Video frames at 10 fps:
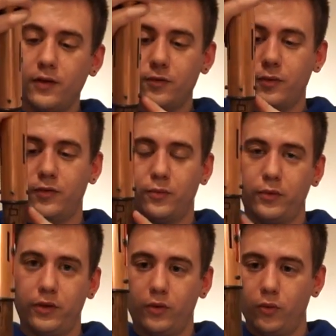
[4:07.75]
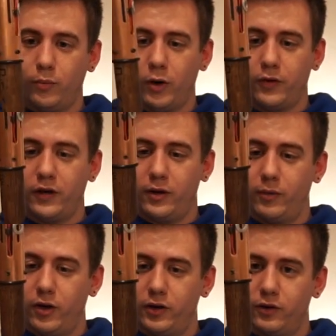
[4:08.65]
This was a really cool part that I
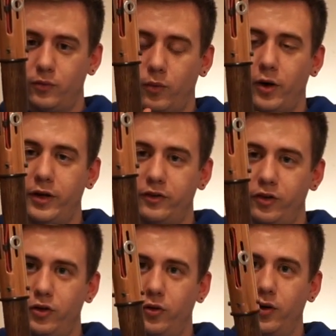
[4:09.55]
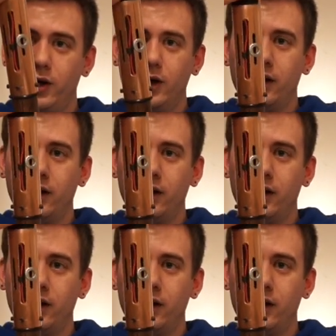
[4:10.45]
wanted to do.